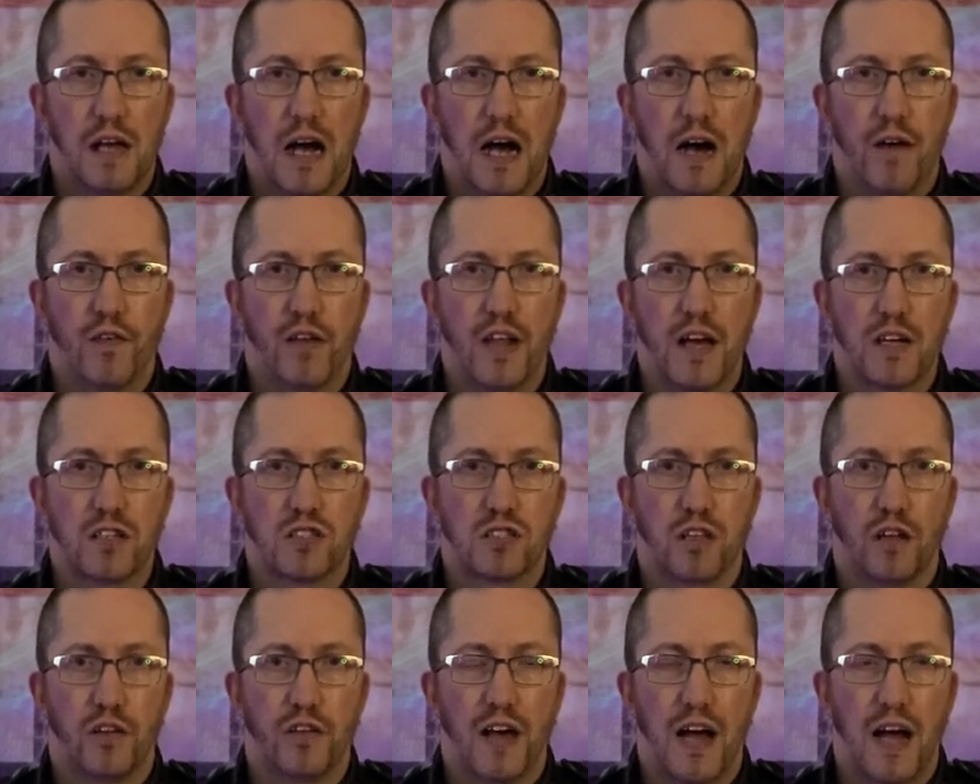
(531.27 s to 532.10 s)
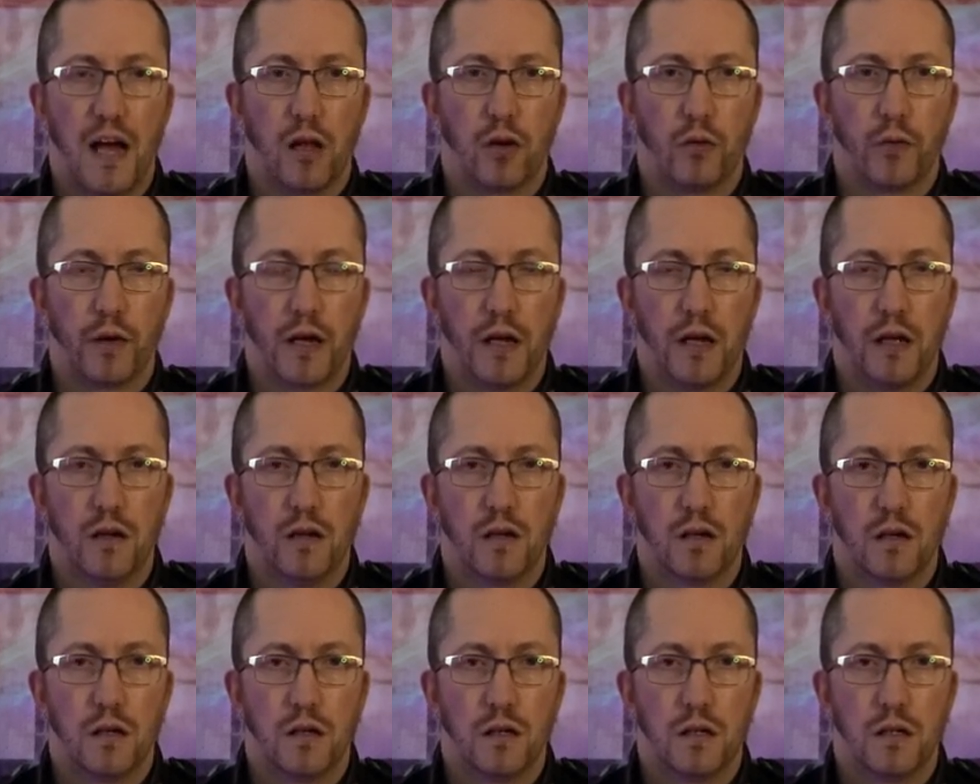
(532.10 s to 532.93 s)
Have an excellent
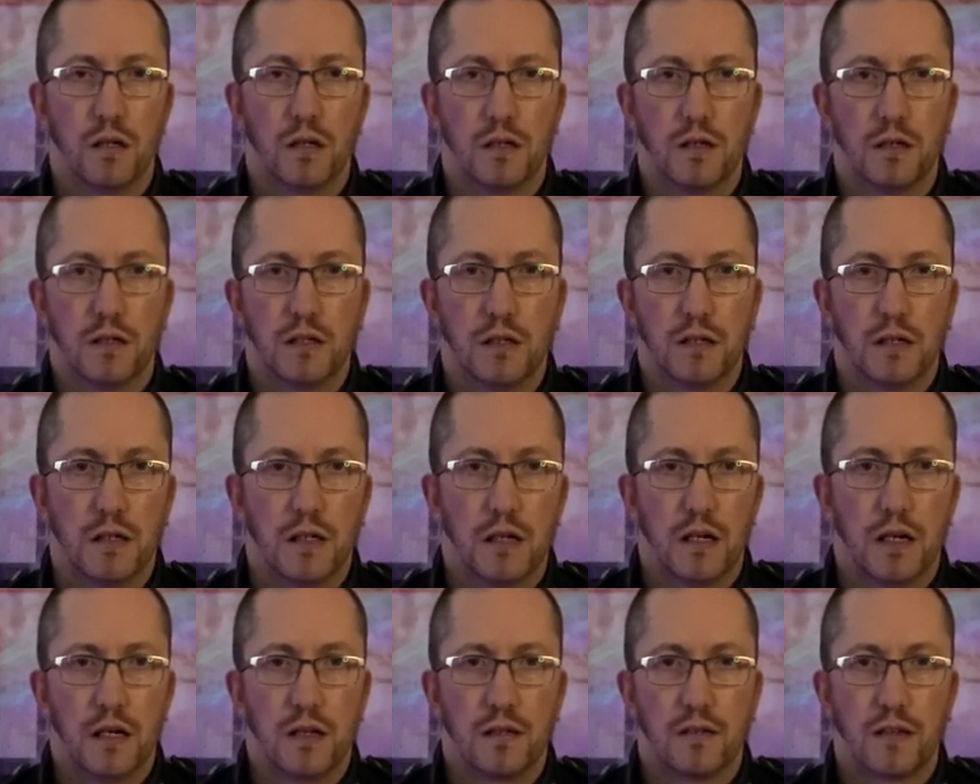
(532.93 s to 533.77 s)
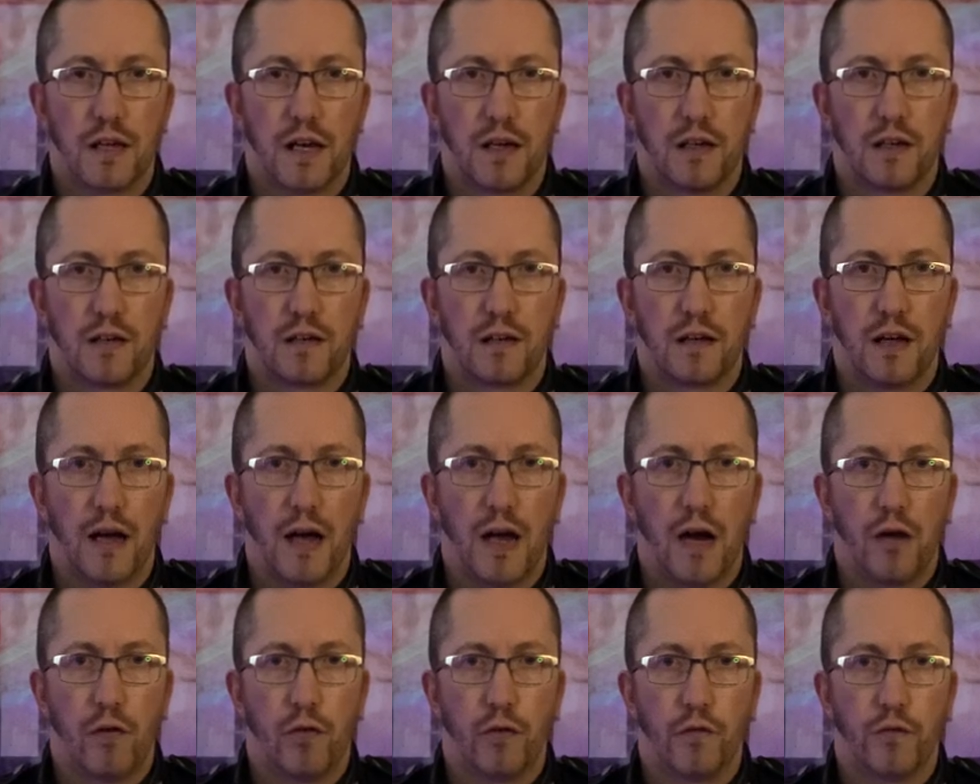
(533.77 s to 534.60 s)
Halloween. Take
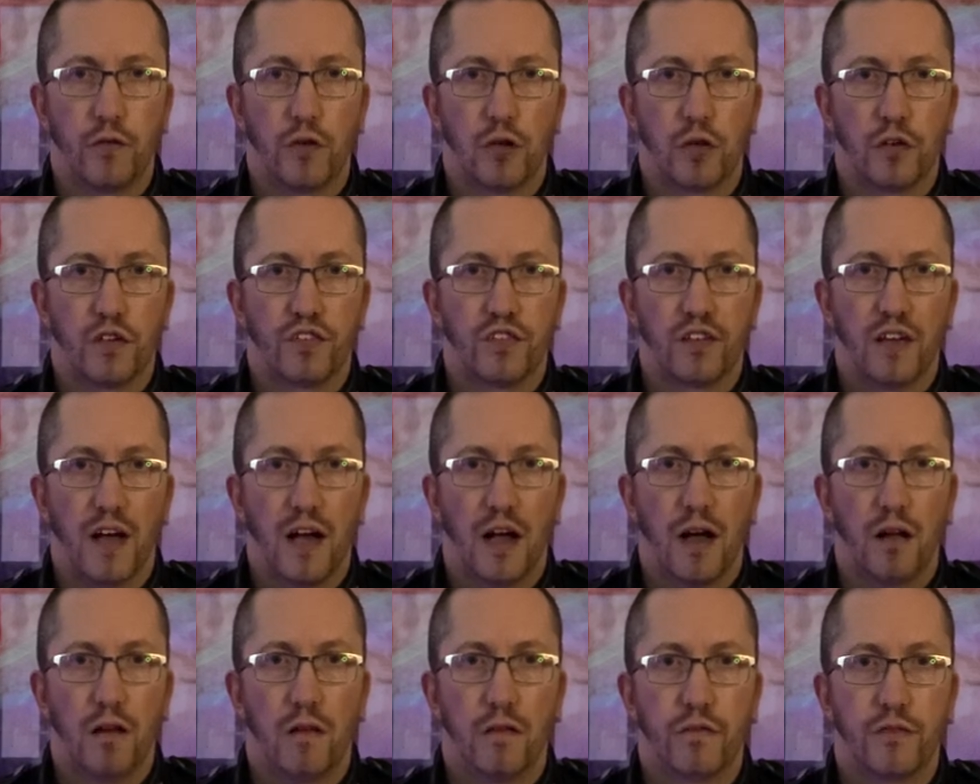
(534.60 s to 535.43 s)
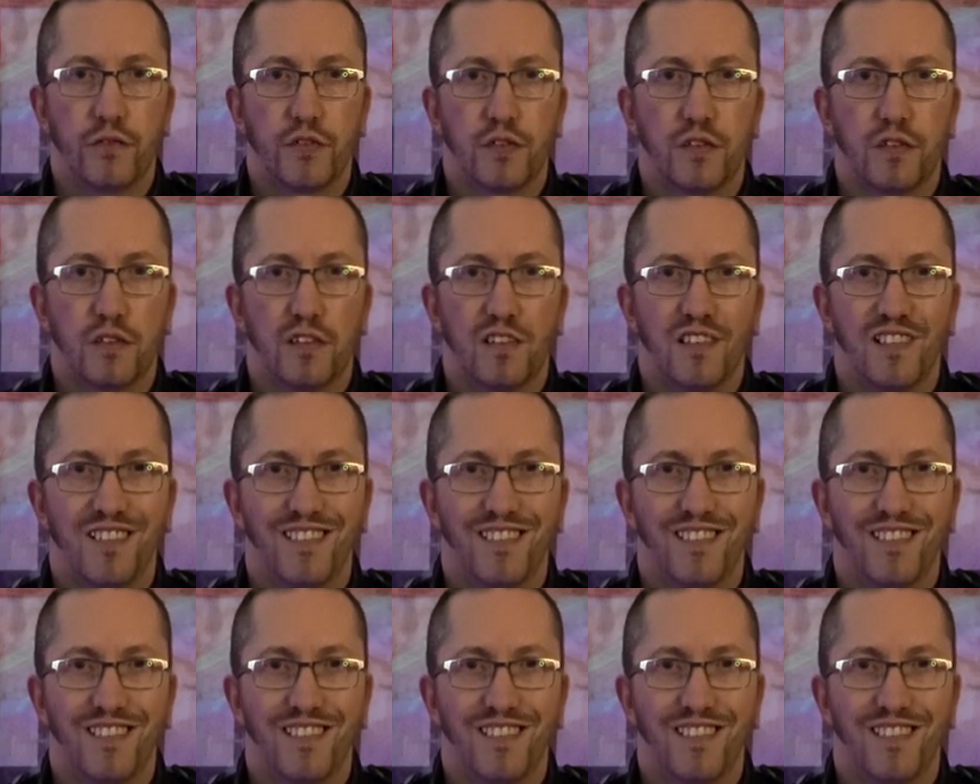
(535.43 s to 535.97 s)
care of yourselves.